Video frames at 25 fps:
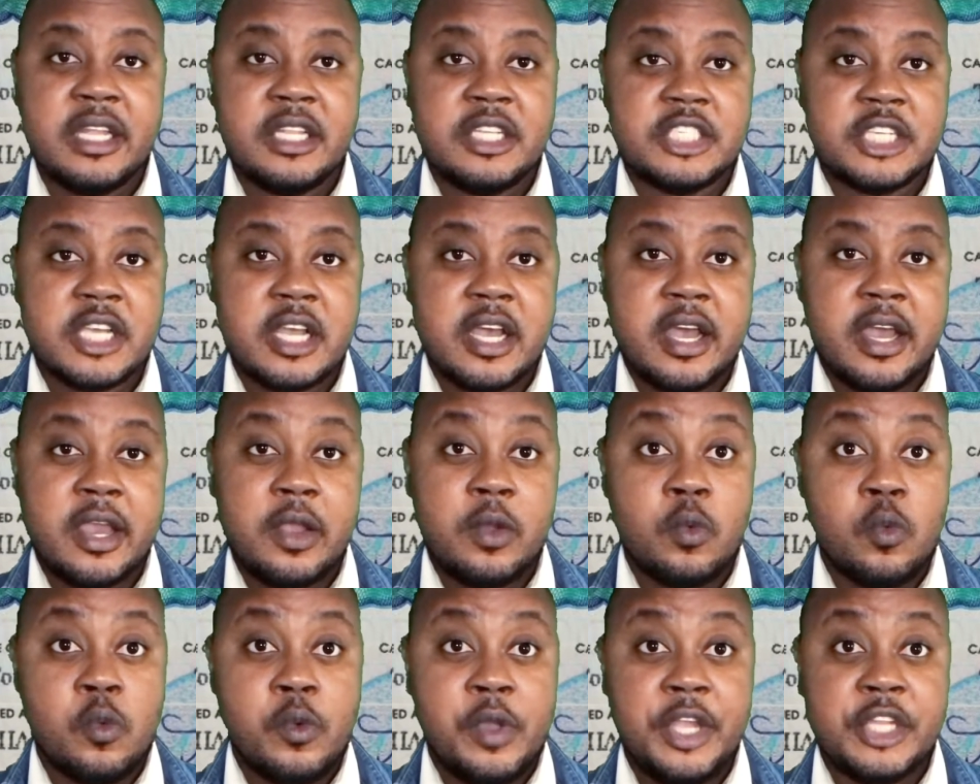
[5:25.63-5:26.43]

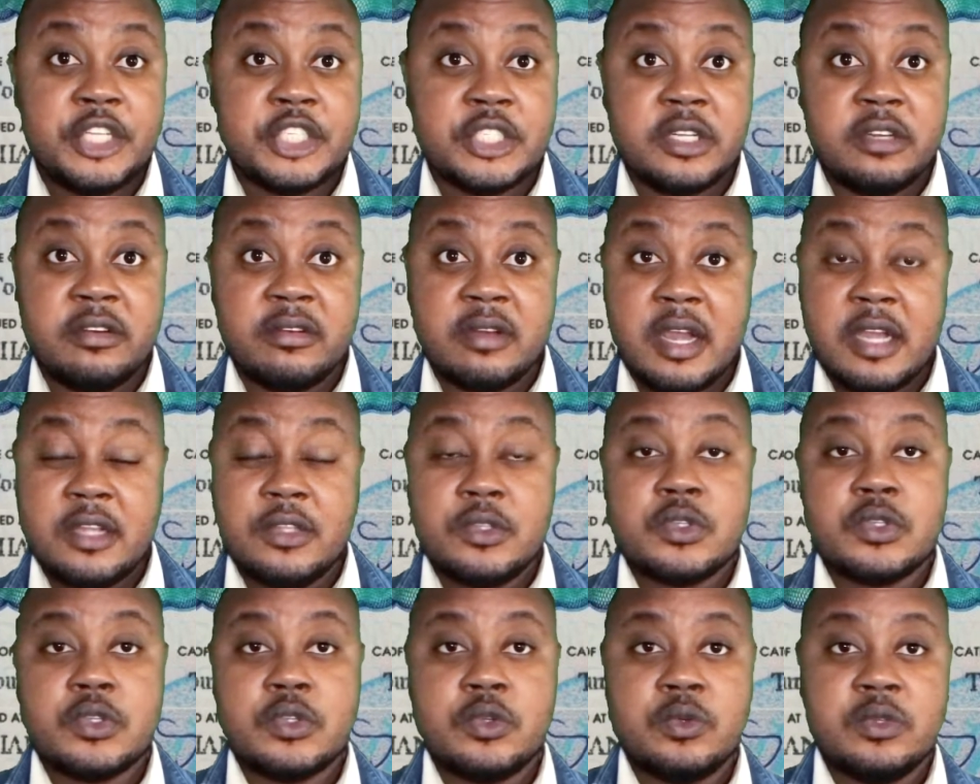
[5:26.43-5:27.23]
child, which
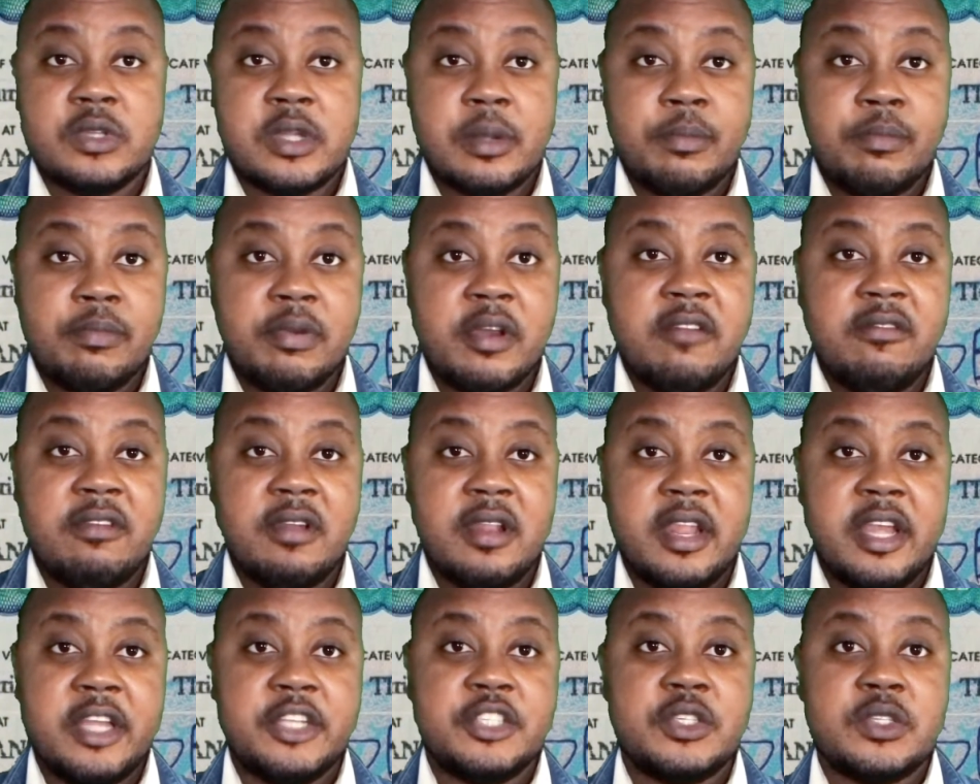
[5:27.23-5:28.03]
grants you the
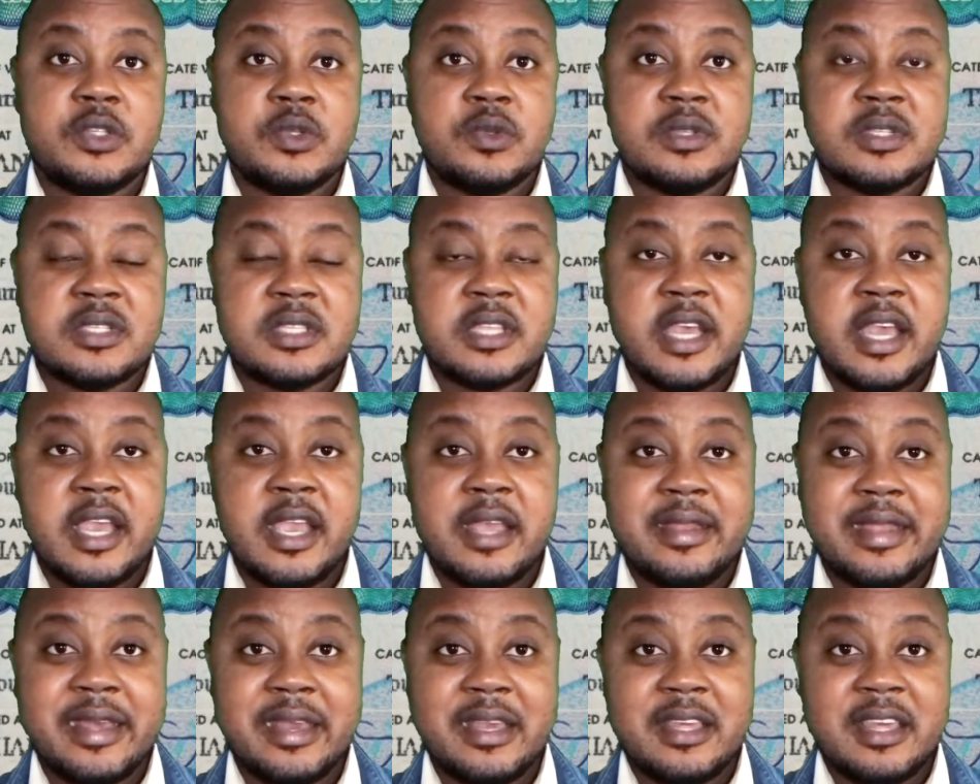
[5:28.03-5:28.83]
privilege to stay
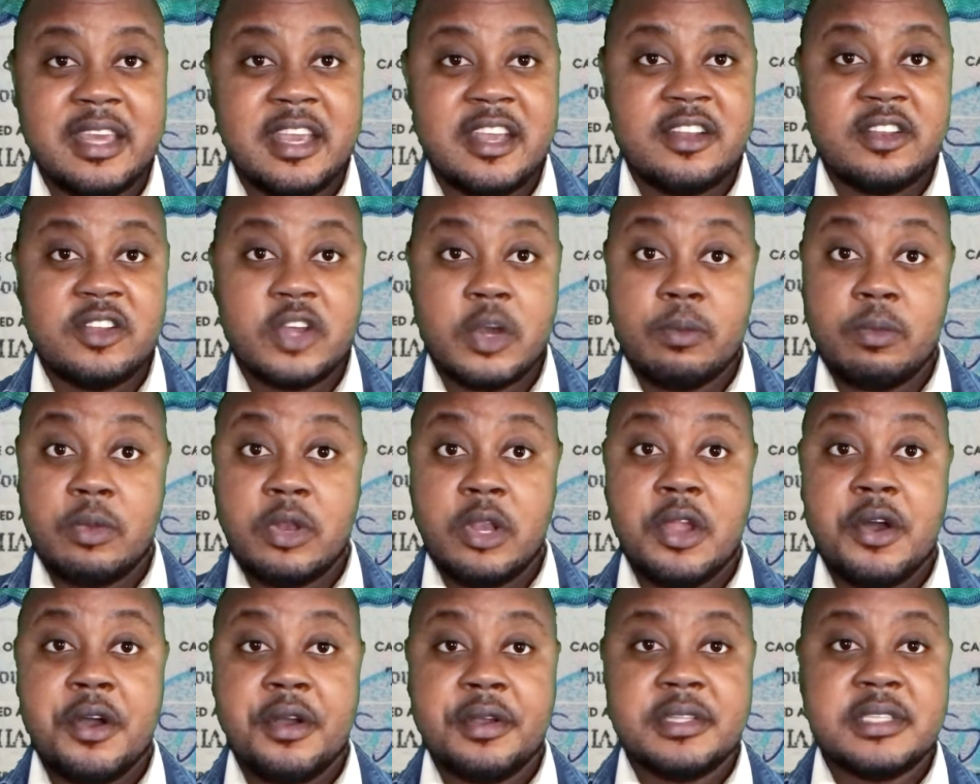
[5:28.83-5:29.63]
in the
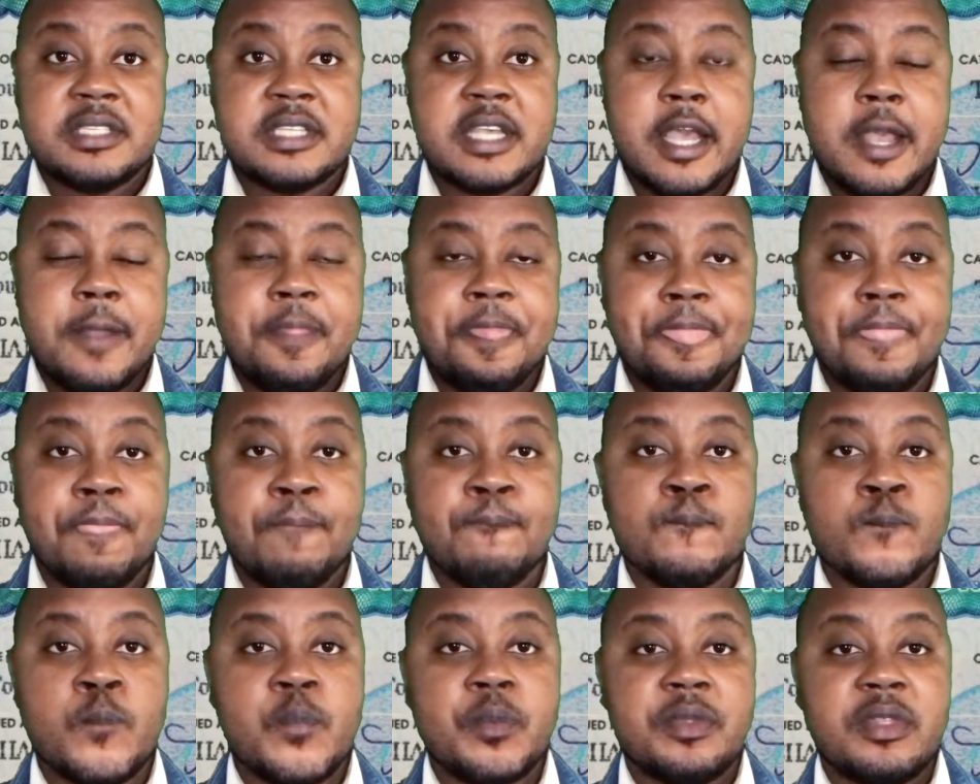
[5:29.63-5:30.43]
kingdom long term,
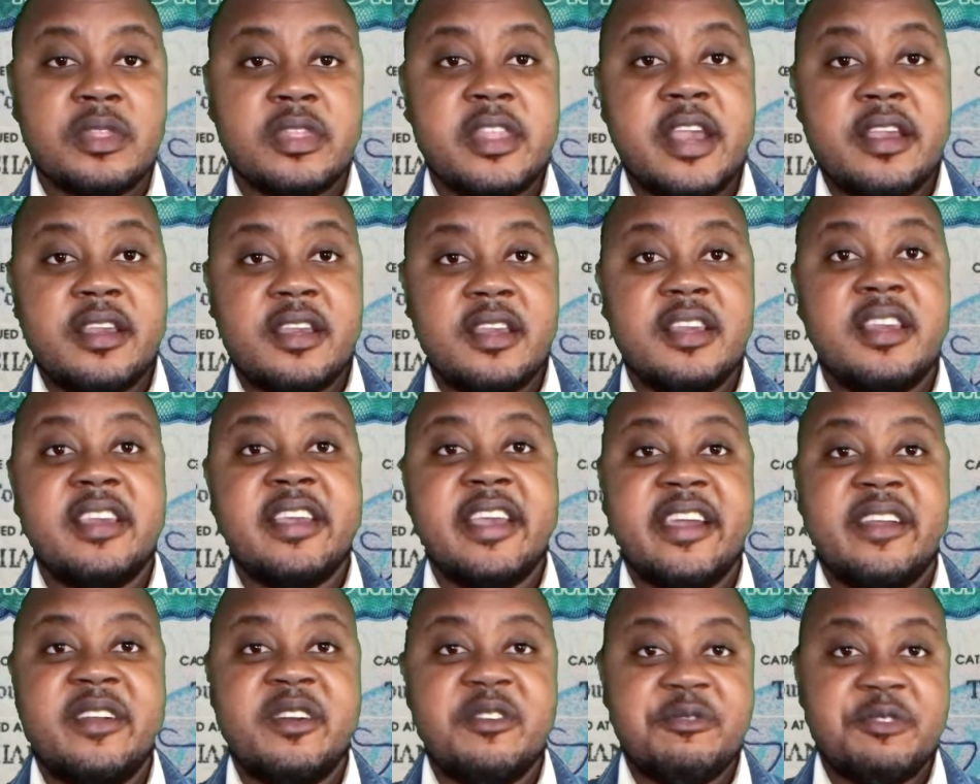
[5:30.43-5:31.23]
taking
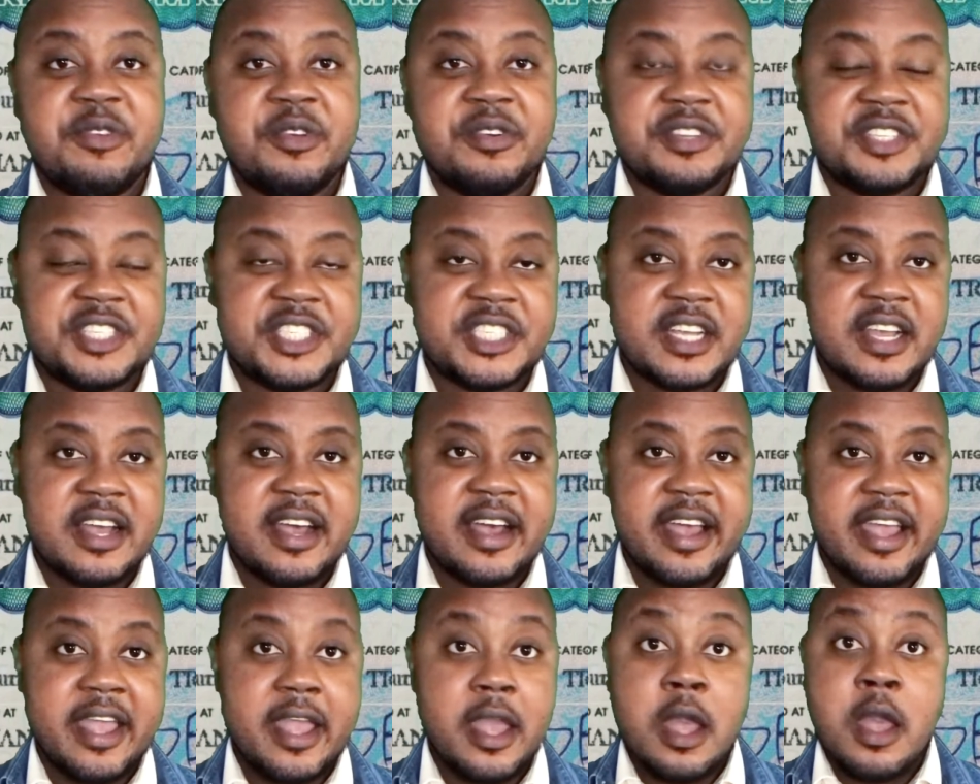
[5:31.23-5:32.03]
care of your
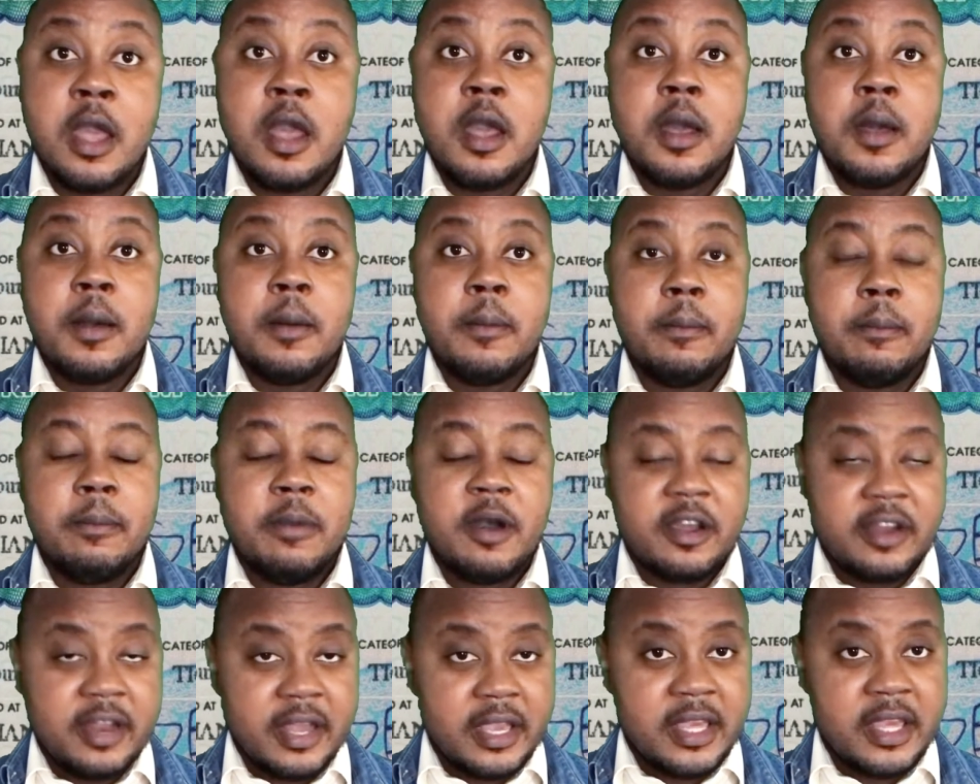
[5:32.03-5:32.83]
child.
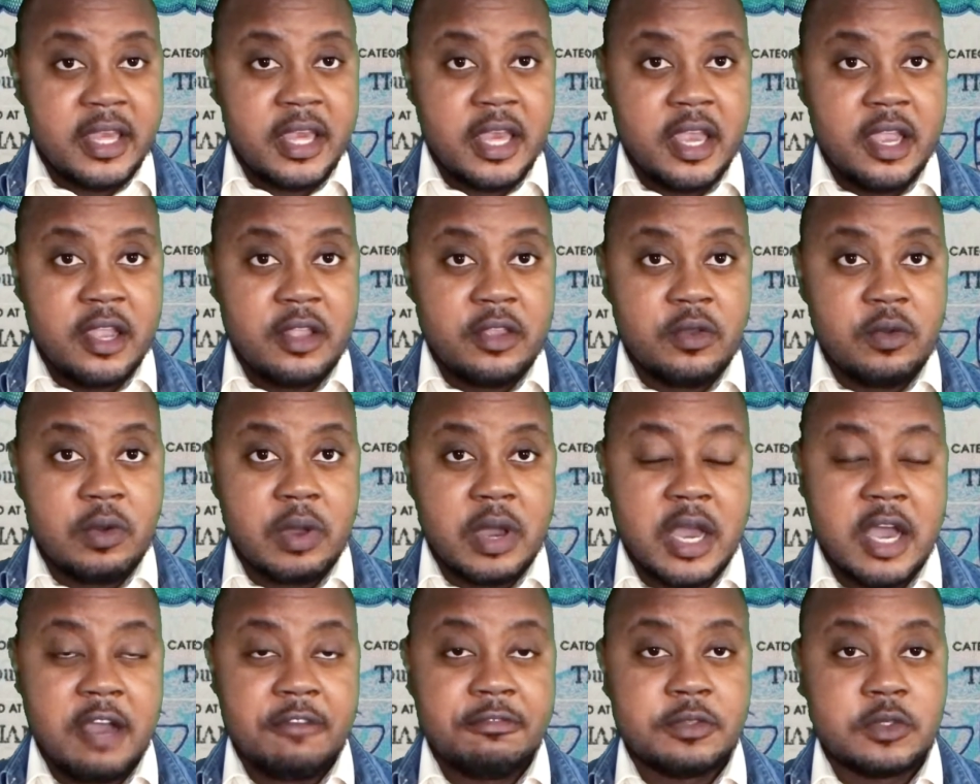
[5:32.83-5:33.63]
But again, you
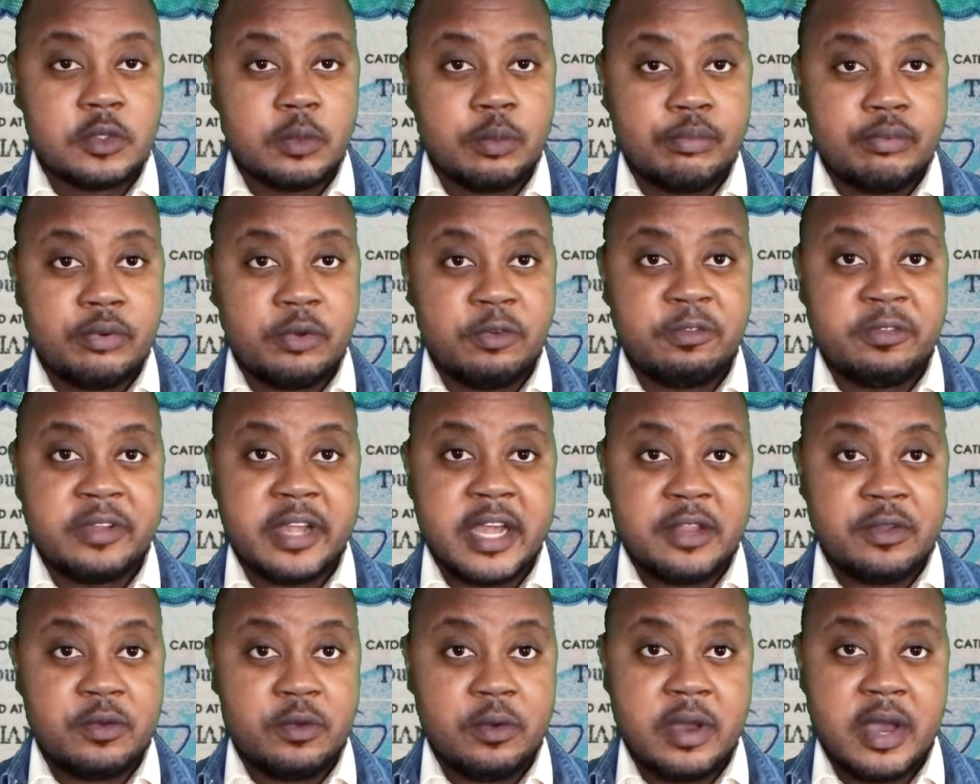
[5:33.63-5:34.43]
have to prove
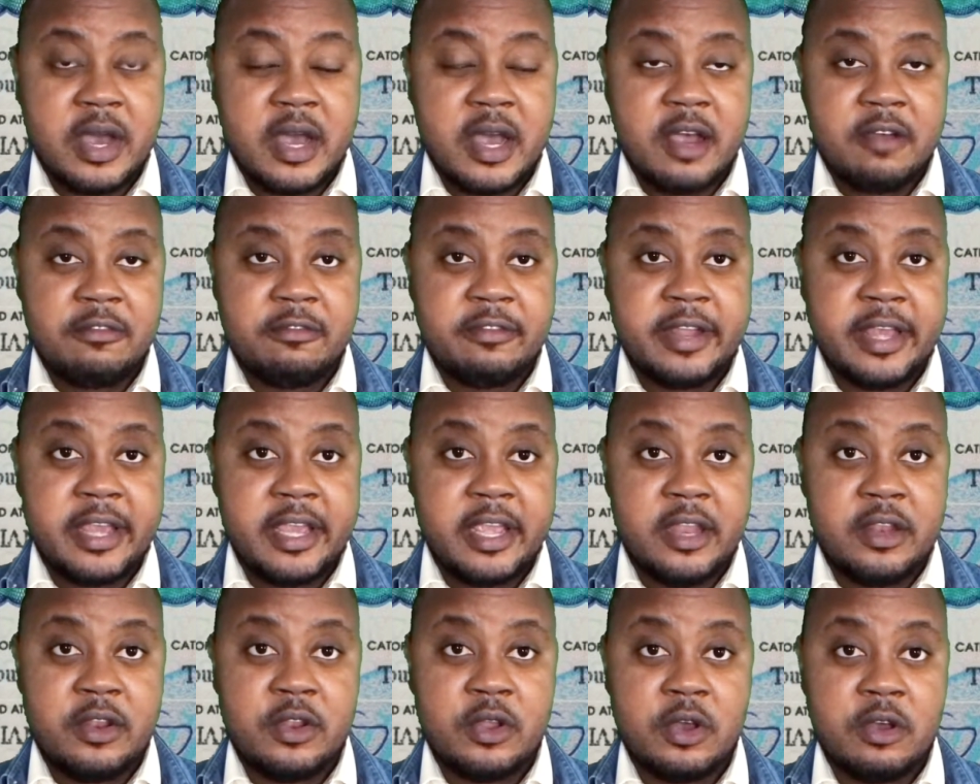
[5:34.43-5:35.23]
that you have the
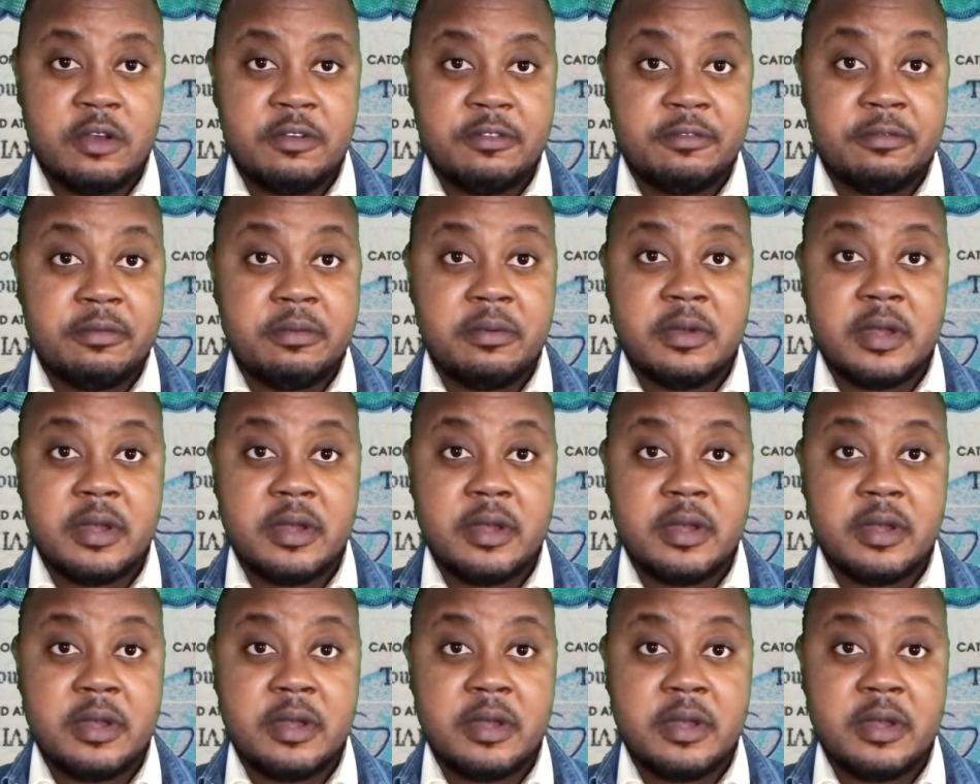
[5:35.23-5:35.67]
enough